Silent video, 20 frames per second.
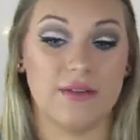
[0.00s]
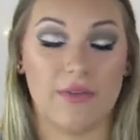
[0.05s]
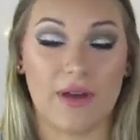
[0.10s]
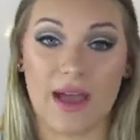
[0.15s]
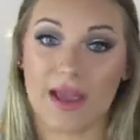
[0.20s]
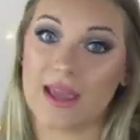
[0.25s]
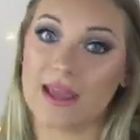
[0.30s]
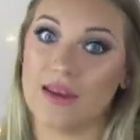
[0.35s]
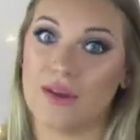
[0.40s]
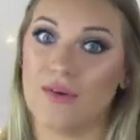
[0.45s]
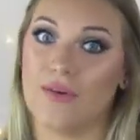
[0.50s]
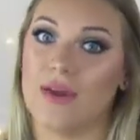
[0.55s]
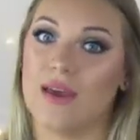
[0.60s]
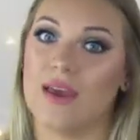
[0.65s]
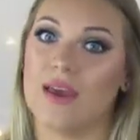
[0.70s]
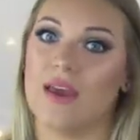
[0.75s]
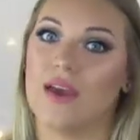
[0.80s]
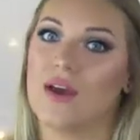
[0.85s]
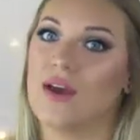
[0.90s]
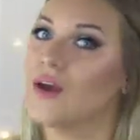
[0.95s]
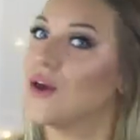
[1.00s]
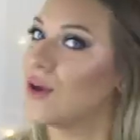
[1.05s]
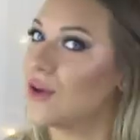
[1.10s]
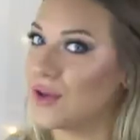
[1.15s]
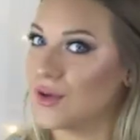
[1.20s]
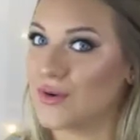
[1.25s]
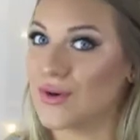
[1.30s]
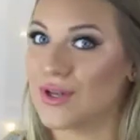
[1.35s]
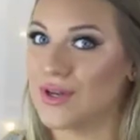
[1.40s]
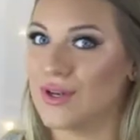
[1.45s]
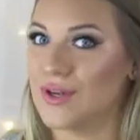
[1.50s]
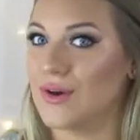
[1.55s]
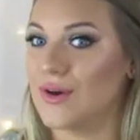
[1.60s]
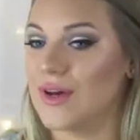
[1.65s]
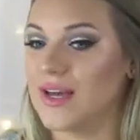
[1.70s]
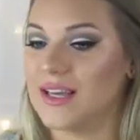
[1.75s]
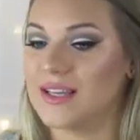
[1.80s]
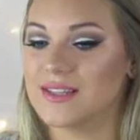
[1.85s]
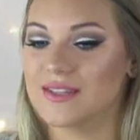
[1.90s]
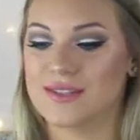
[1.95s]
If I can do it, you can do
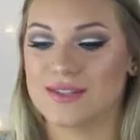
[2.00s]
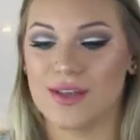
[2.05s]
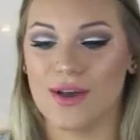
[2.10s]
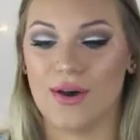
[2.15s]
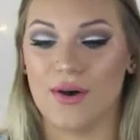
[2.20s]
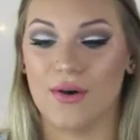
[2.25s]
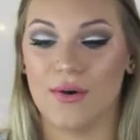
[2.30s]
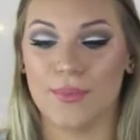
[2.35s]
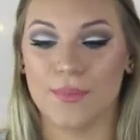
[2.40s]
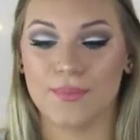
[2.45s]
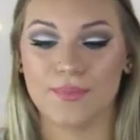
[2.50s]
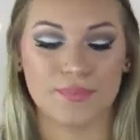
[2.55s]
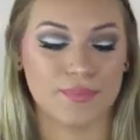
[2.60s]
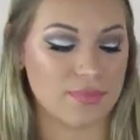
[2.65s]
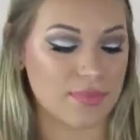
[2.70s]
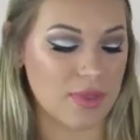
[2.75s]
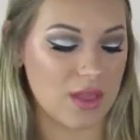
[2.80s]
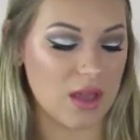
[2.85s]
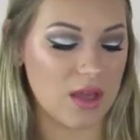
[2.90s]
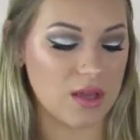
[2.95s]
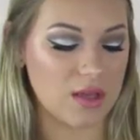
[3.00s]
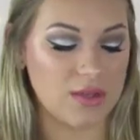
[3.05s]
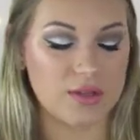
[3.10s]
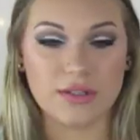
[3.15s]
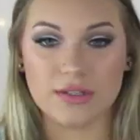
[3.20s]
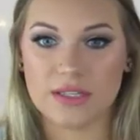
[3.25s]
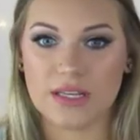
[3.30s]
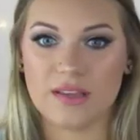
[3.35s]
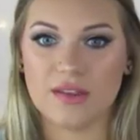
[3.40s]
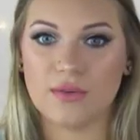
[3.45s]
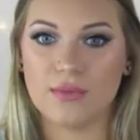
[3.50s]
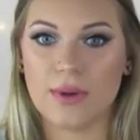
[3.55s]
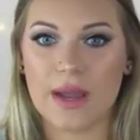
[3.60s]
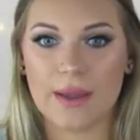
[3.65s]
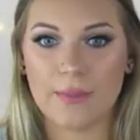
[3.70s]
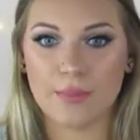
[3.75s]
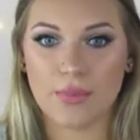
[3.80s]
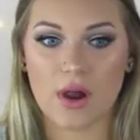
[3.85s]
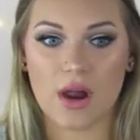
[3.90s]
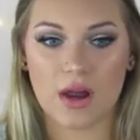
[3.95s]
it. So you just need the
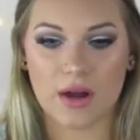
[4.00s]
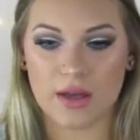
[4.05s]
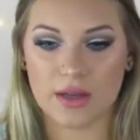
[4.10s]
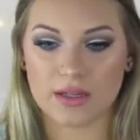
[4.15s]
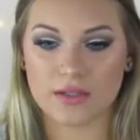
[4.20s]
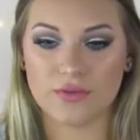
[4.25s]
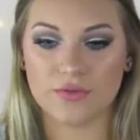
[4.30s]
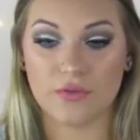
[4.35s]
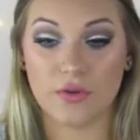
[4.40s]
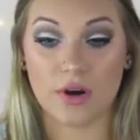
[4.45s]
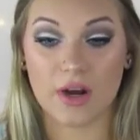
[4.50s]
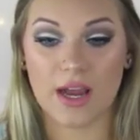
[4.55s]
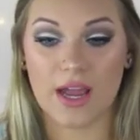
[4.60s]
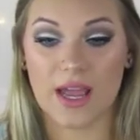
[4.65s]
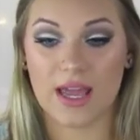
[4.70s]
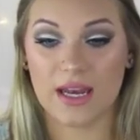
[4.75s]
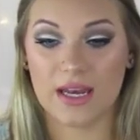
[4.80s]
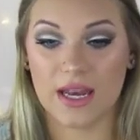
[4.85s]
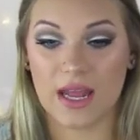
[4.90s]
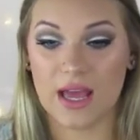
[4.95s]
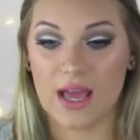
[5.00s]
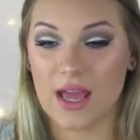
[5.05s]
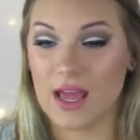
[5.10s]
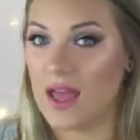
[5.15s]
right products for it, and